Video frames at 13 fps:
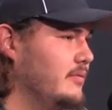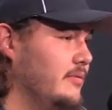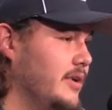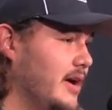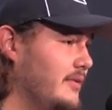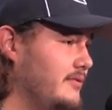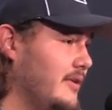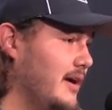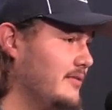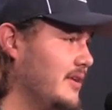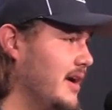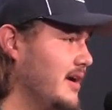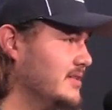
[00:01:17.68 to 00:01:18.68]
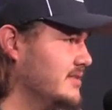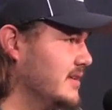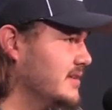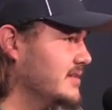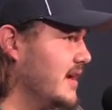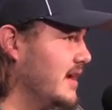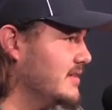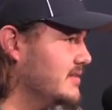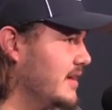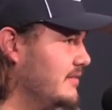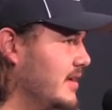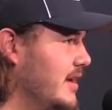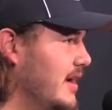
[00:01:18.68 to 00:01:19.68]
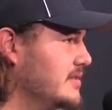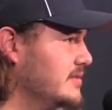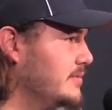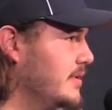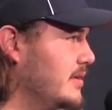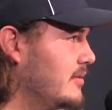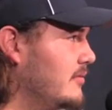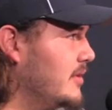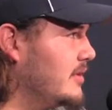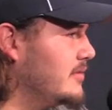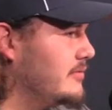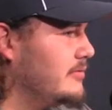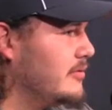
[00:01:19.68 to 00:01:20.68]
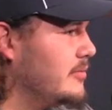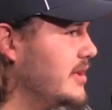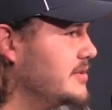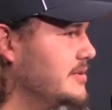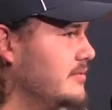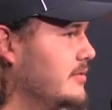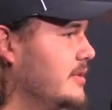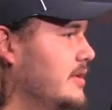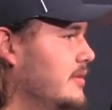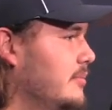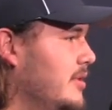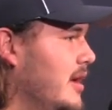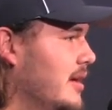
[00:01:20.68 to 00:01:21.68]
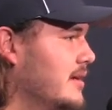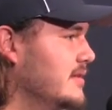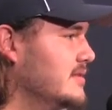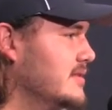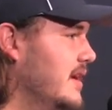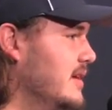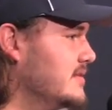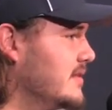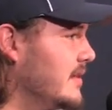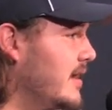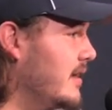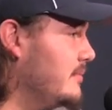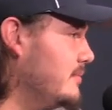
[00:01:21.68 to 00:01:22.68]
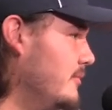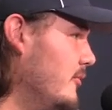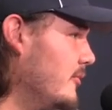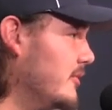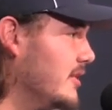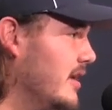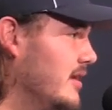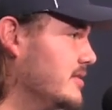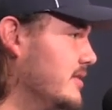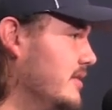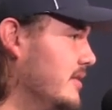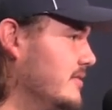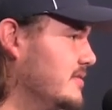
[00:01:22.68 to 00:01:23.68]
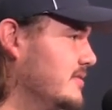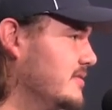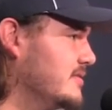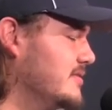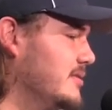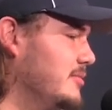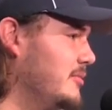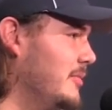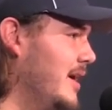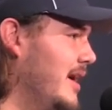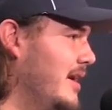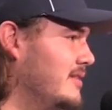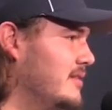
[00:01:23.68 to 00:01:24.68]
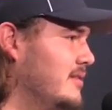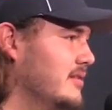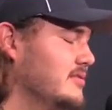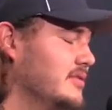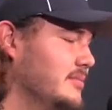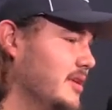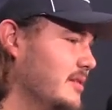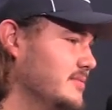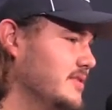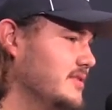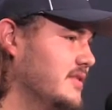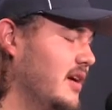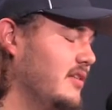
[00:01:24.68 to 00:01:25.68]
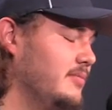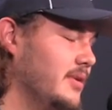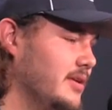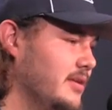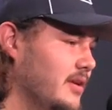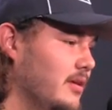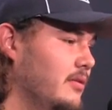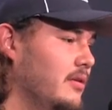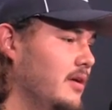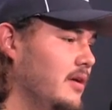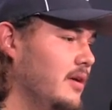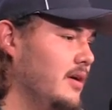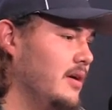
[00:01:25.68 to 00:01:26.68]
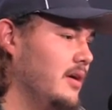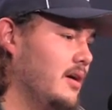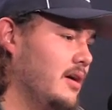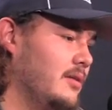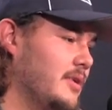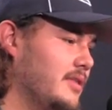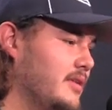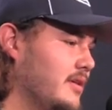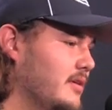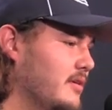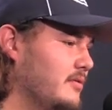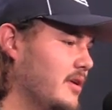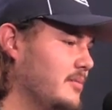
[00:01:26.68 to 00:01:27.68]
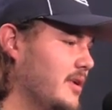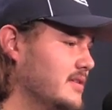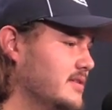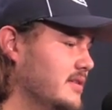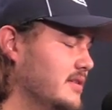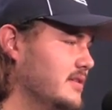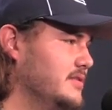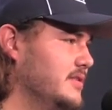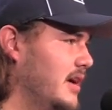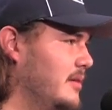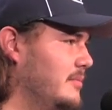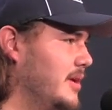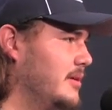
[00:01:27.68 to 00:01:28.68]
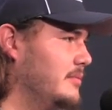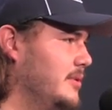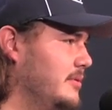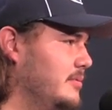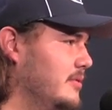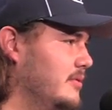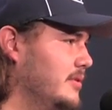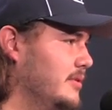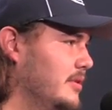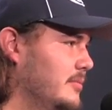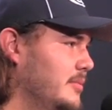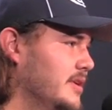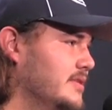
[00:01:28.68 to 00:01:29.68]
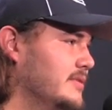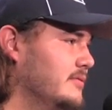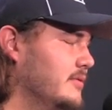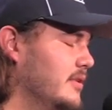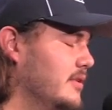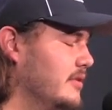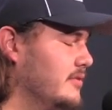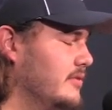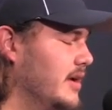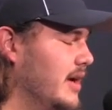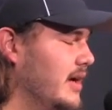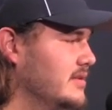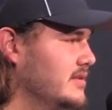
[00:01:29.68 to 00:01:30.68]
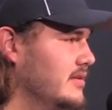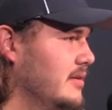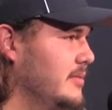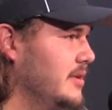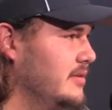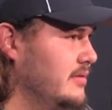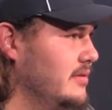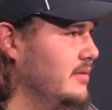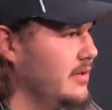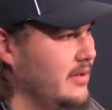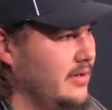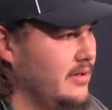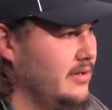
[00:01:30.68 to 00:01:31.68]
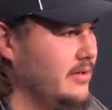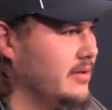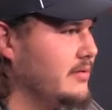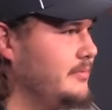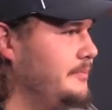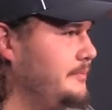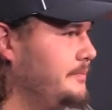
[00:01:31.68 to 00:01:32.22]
we got five guys, six guys, seven guys, depending on what formation we're in to block these guys, and they got more than us. You know, it's simple math. You know, sometimes it's tough, but you know, I think our running backs did a good job making people, you know, miss and running over guys. So I mean, you know.